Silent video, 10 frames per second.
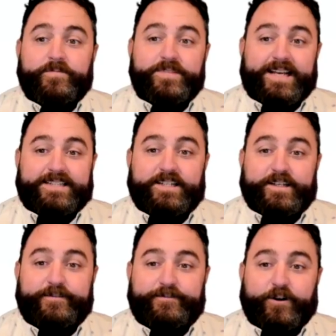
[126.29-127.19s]
Tesla
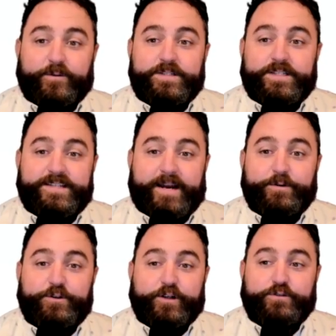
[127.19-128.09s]
confirms that
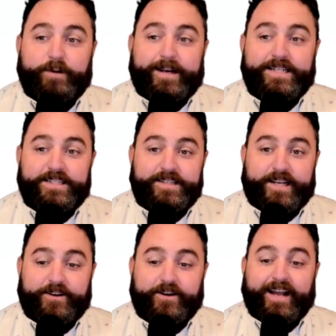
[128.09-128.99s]
Cybertruck's range
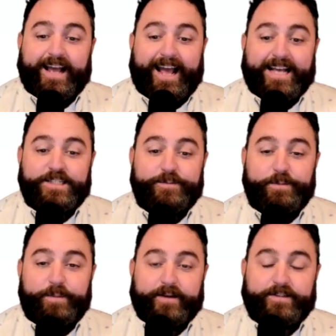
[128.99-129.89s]
extender has to
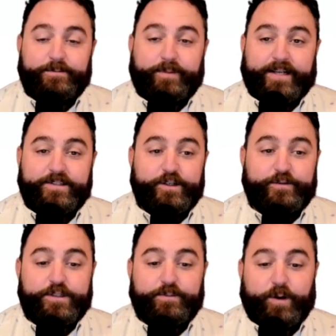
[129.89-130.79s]
be mounted by a
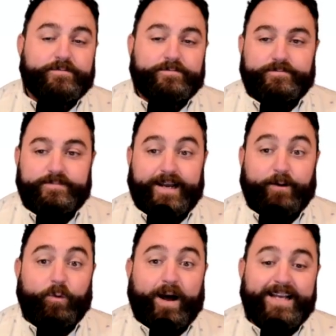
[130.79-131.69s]
service department.
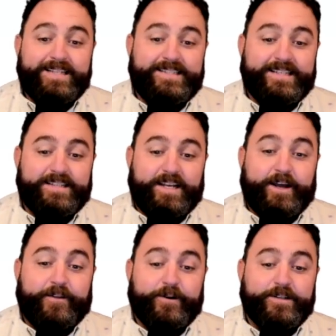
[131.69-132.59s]
Now, why is this
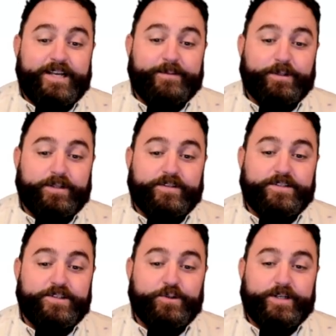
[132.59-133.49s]
another example of the
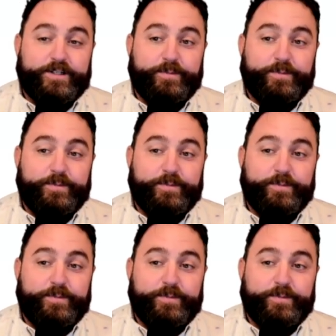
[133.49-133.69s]
situation